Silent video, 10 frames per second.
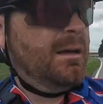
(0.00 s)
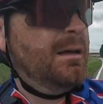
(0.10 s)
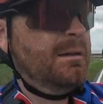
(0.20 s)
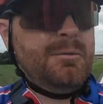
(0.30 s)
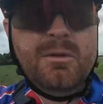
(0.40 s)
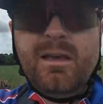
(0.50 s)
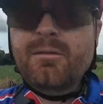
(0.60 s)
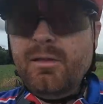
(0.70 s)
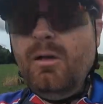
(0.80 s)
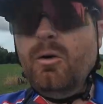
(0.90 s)
It didn't really
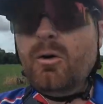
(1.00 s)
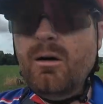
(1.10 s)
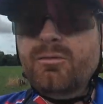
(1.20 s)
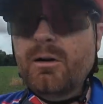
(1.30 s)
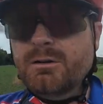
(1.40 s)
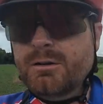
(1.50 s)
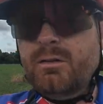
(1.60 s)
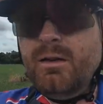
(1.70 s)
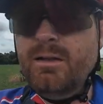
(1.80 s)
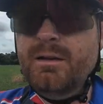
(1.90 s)
have the logo up front,
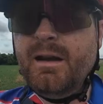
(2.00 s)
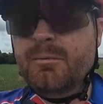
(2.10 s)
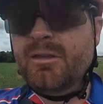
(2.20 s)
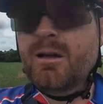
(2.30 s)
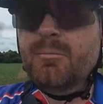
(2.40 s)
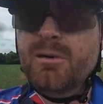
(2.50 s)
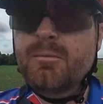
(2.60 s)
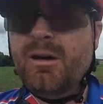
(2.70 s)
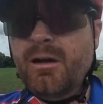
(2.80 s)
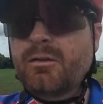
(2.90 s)
just the name of the company,
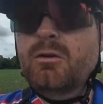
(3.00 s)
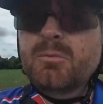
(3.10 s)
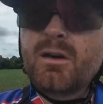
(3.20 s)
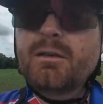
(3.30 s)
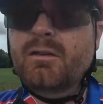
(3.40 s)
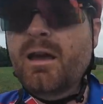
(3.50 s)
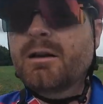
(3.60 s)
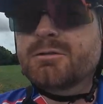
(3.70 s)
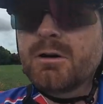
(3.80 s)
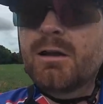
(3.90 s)
but I assume Tyson
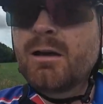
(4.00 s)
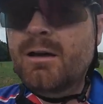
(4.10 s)
Hatchery.